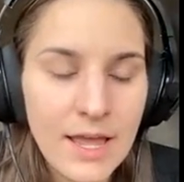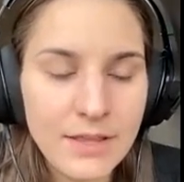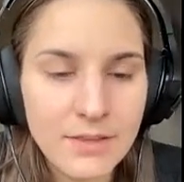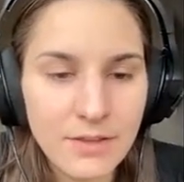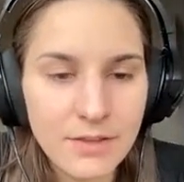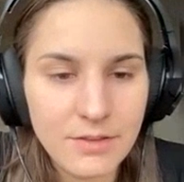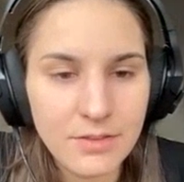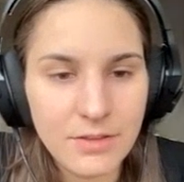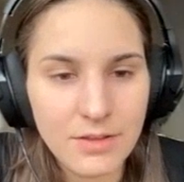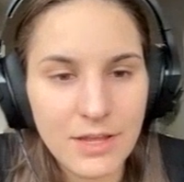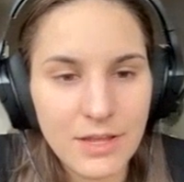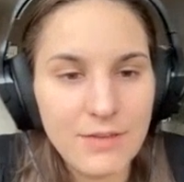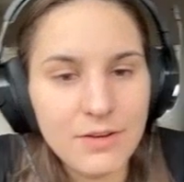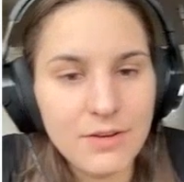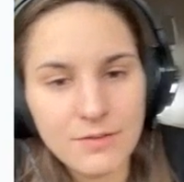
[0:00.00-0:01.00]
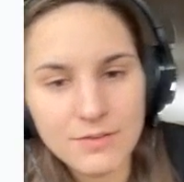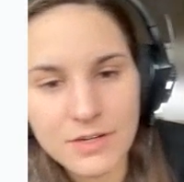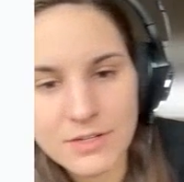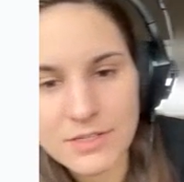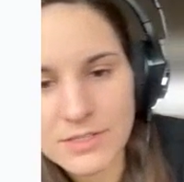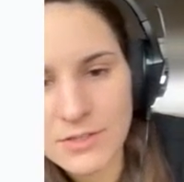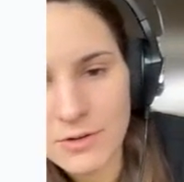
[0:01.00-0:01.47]
And even if
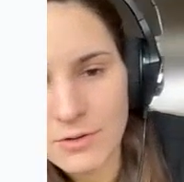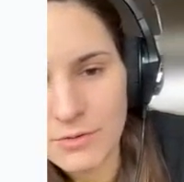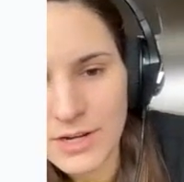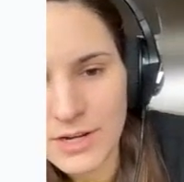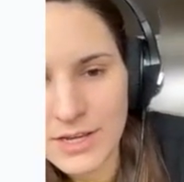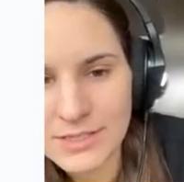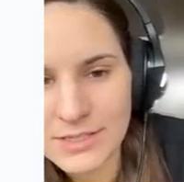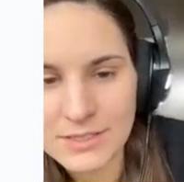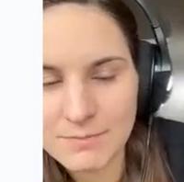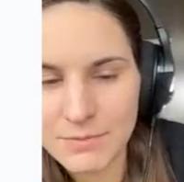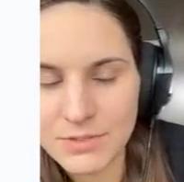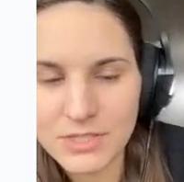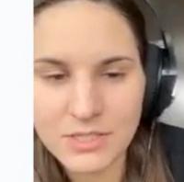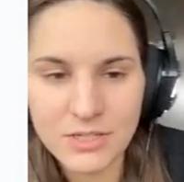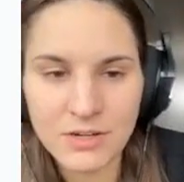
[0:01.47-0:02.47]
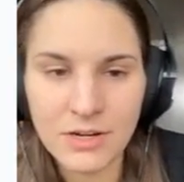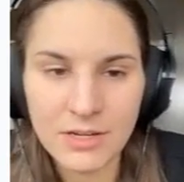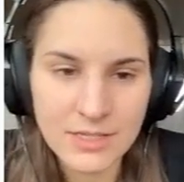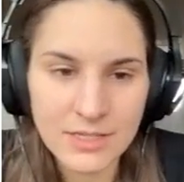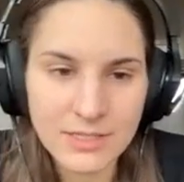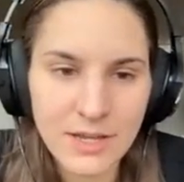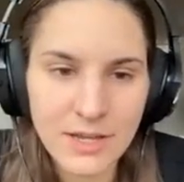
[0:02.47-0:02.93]
there is no nice position in
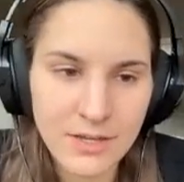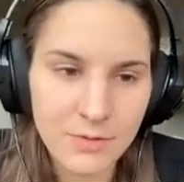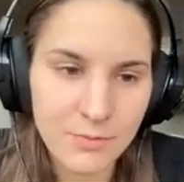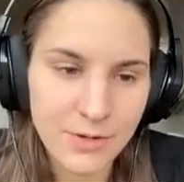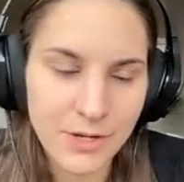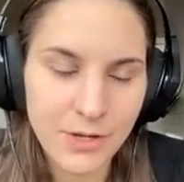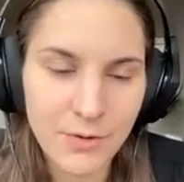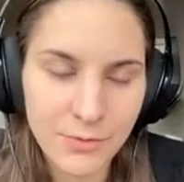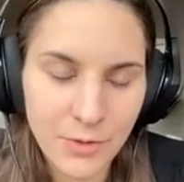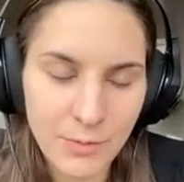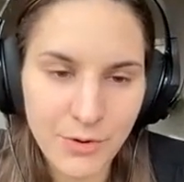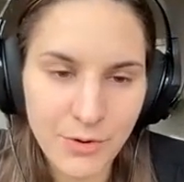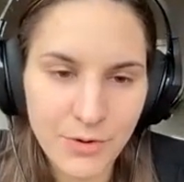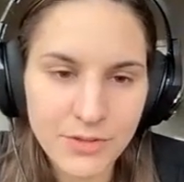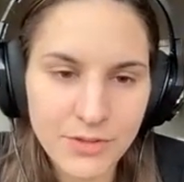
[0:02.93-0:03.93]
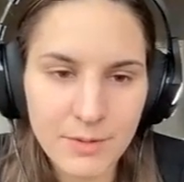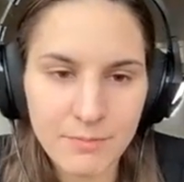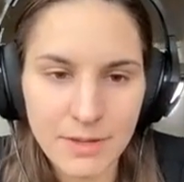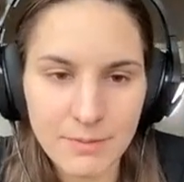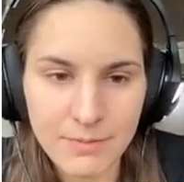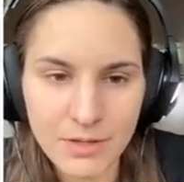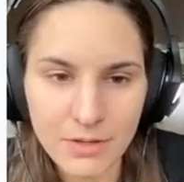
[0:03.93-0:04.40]
ESA, you want to go abroad
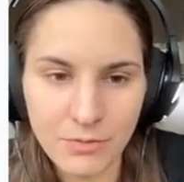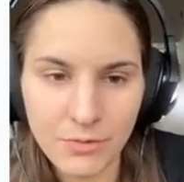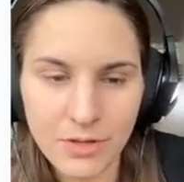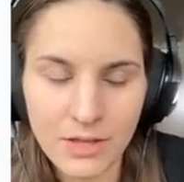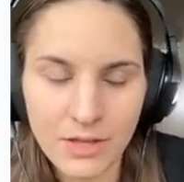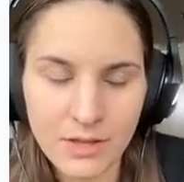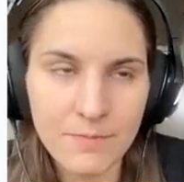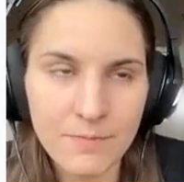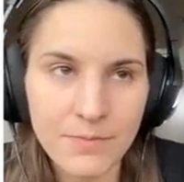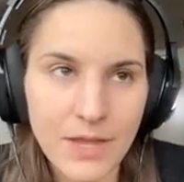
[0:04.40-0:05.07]
and maybe you're looking